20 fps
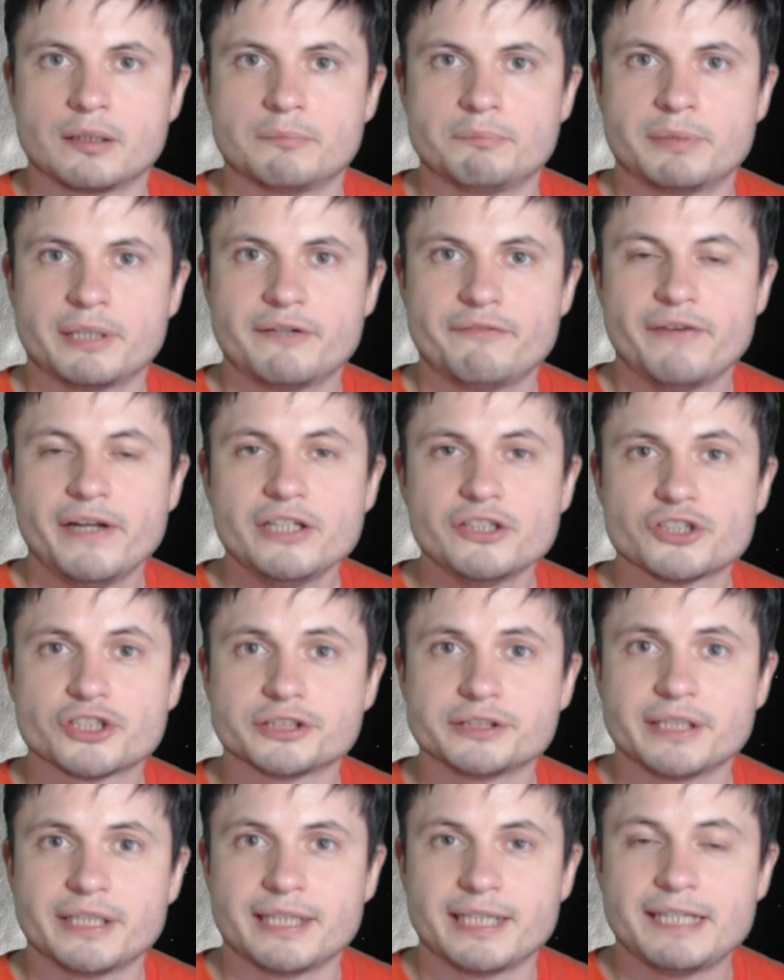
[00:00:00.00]
But
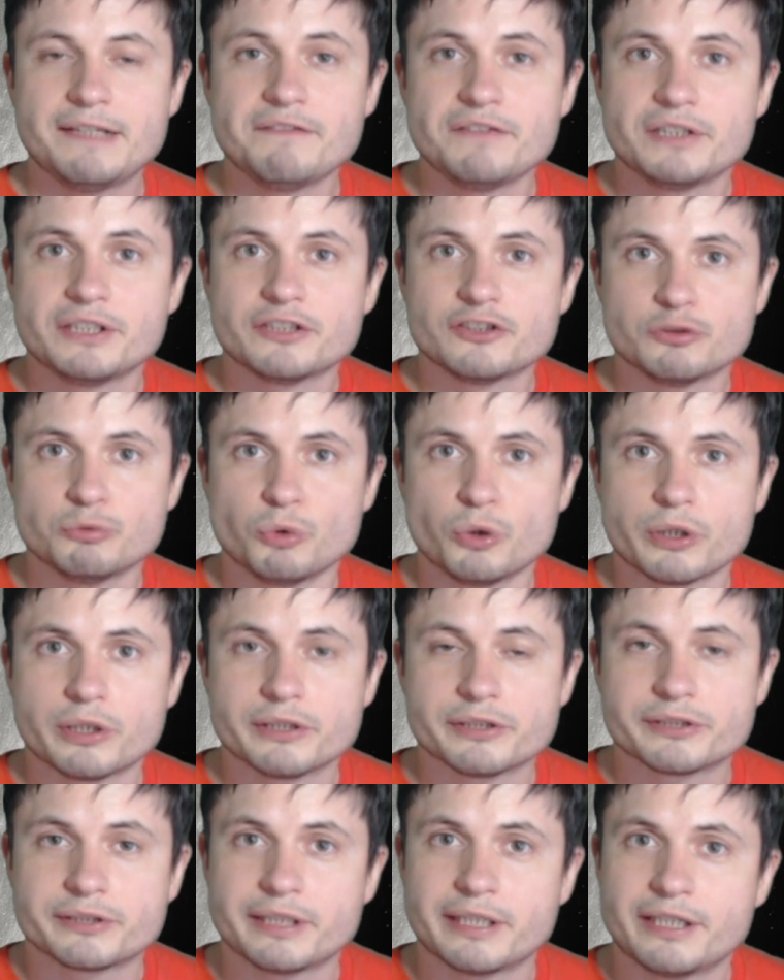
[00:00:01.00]
eventually even this
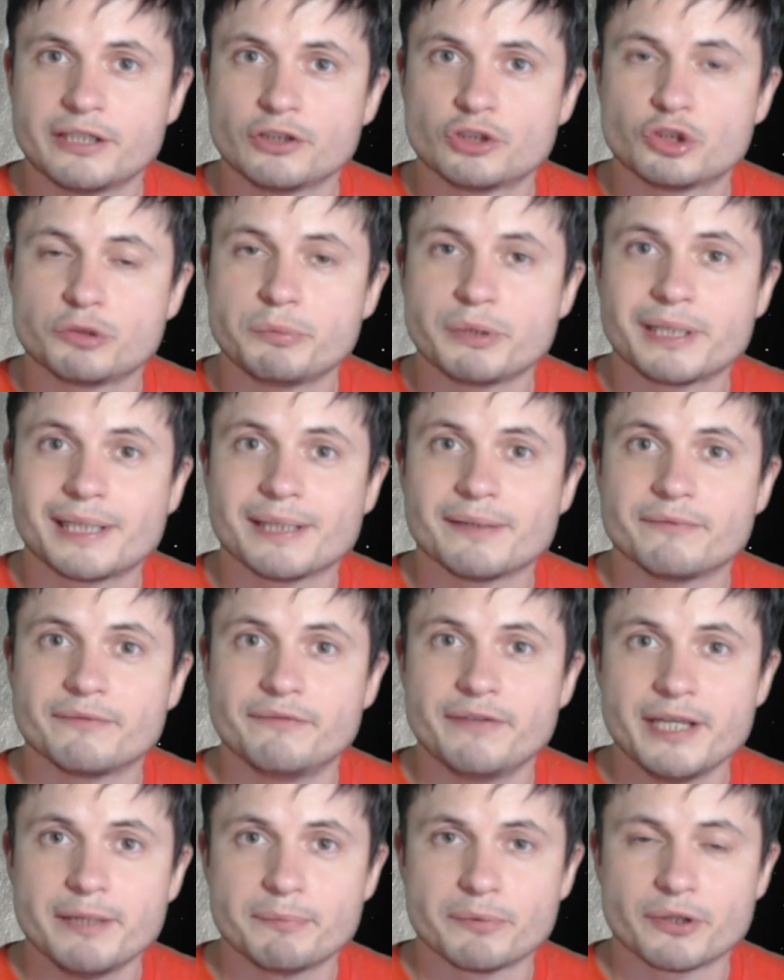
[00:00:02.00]
water started to
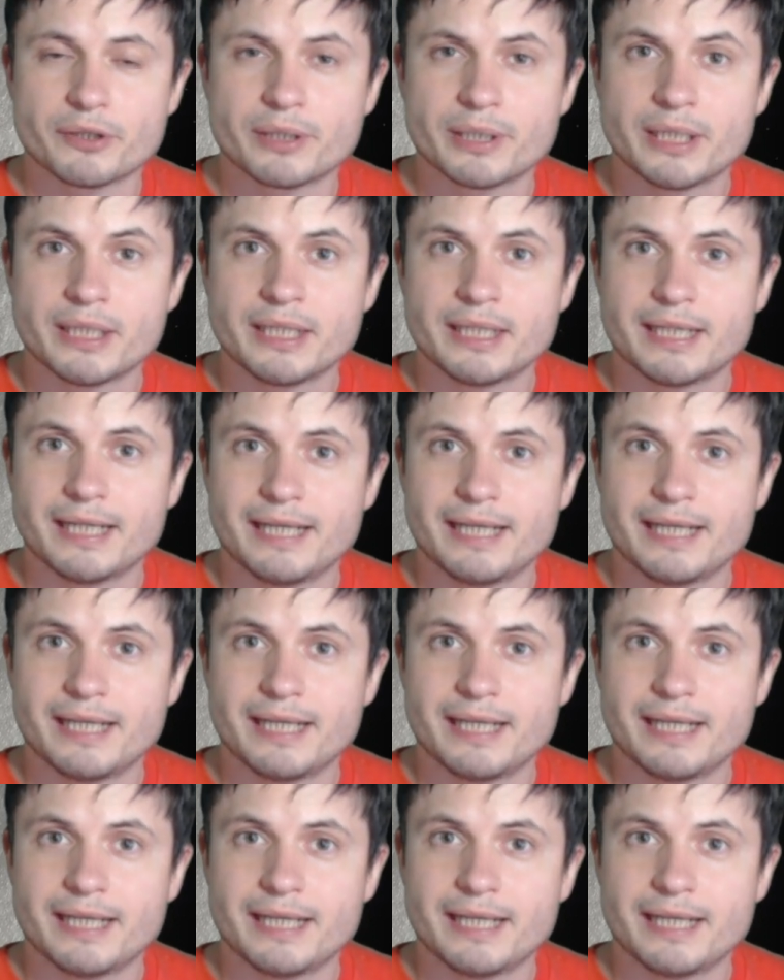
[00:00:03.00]
become vapor